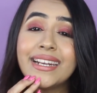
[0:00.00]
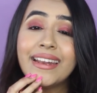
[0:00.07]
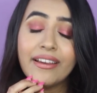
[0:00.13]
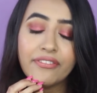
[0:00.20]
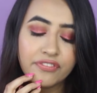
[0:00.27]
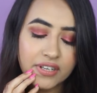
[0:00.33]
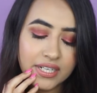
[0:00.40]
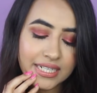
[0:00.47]

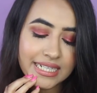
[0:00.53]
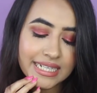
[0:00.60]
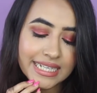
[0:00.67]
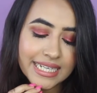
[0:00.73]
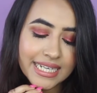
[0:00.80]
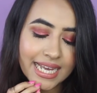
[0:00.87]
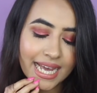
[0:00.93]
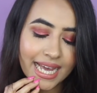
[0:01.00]

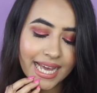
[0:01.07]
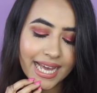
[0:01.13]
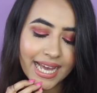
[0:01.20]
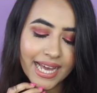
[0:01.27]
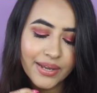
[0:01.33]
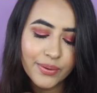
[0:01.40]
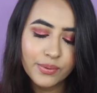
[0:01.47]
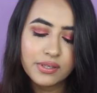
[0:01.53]
definitely
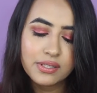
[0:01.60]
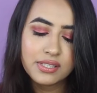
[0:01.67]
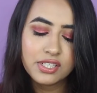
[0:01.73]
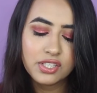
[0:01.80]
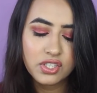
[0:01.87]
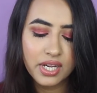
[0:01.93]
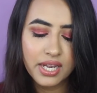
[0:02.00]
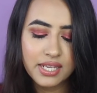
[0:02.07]
I would
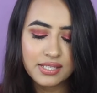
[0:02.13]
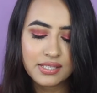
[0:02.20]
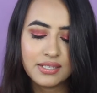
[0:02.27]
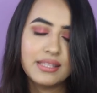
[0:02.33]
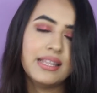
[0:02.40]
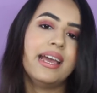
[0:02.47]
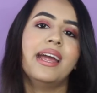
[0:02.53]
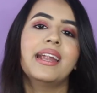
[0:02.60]

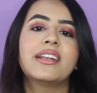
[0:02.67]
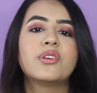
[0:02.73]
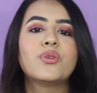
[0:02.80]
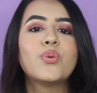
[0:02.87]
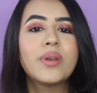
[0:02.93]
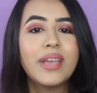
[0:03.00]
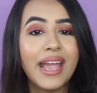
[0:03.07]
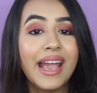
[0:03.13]
suggest that
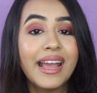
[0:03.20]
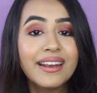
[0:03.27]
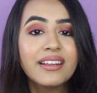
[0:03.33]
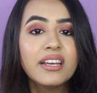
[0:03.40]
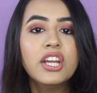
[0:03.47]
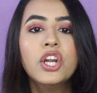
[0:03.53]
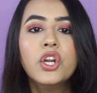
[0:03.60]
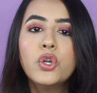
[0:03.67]
you
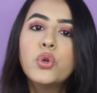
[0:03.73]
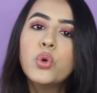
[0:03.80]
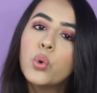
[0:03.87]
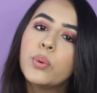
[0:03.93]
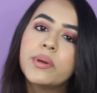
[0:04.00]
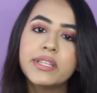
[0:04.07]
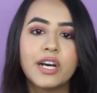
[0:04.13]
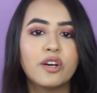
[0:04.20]
can do
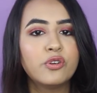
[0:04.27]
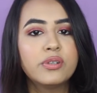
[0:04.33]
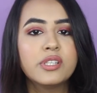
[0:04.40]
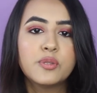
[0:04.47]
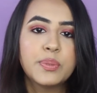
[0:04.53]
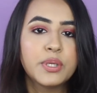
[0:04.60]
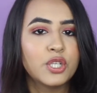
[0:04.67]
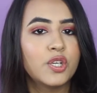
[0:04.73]
without
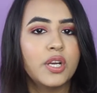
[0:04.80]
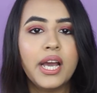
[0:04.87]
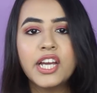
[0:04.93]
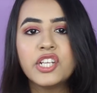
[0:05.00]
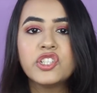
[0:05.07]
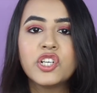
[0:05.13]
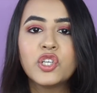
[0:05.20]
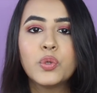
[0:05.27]
this particular
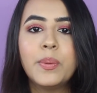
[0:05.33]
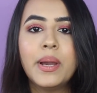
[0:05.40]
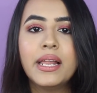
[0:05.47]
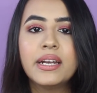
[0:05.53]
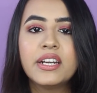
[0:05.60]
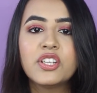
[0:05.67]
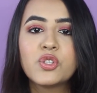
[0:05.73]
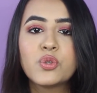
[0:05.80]
eyeshadow
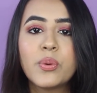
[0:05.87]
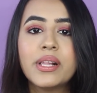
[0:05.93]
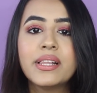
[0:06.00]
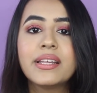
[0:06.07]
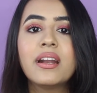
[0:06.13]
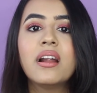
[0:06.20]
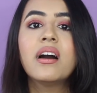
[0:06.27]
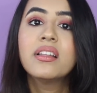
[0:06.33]
palette as well.
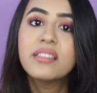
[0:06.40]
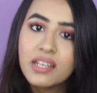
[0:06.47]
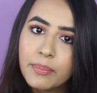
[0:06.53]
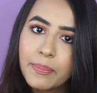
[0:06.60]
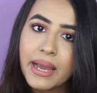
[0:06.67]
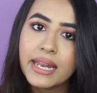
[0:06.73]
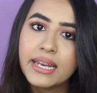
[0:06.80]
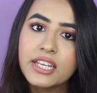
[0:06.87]
There are other
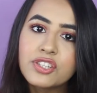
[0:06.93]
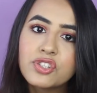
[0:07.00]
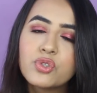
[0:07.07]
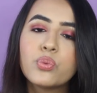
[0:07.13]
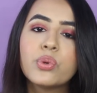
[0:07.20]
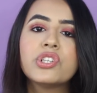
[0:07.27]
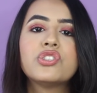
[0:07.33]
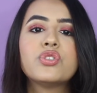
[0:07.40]
palettes
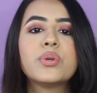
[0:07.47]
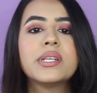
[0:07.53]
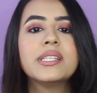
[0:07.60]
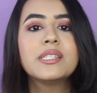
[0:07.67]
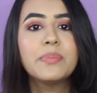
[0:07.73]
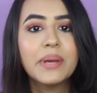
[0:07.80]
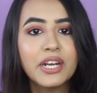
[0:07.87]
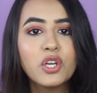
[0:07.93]
which you
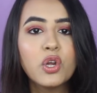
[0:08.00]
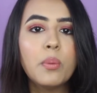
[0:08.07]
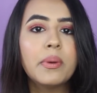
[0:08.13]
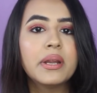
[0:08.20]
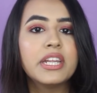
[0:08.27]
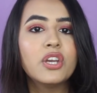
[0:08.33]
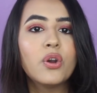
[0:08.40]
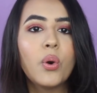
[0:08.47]
can spend your
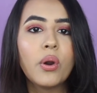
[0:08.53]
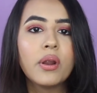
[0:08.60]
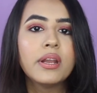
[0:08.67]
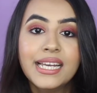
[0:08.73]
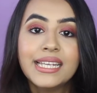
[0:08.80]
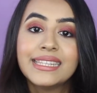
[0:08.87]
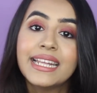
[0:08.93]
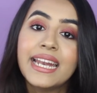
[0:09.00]
money on.
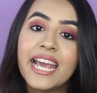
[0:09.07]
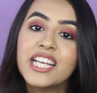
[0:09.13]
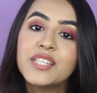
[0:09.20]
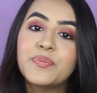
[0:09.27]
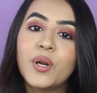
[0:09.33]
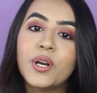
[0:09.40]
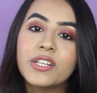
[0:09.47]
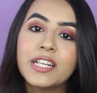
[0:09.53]
The
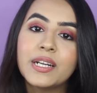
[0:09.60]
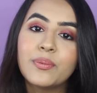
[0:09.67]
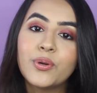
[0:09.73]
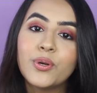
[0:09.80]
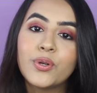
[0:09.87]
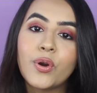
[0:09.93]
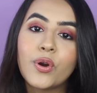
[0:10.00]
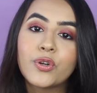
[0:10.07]
next product that I'm
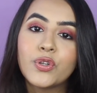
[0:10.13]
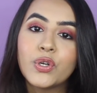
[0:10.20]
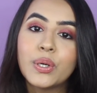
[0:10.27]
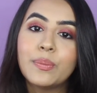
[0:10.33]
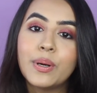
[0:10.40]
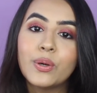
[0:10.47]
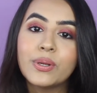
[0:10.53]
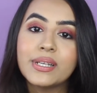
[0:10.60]
going to talk to you
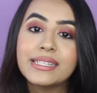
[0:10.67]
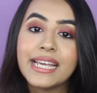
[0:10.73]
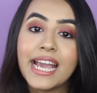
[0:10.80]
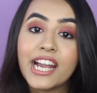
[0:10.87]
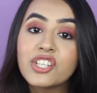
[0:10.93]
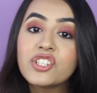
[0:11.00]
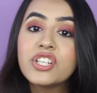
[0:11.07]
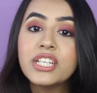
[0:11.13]
about is
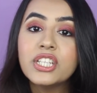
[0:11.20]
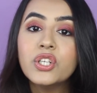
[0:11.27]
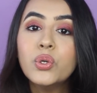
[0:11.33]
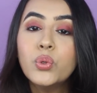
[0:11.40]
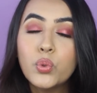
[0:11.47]
actually the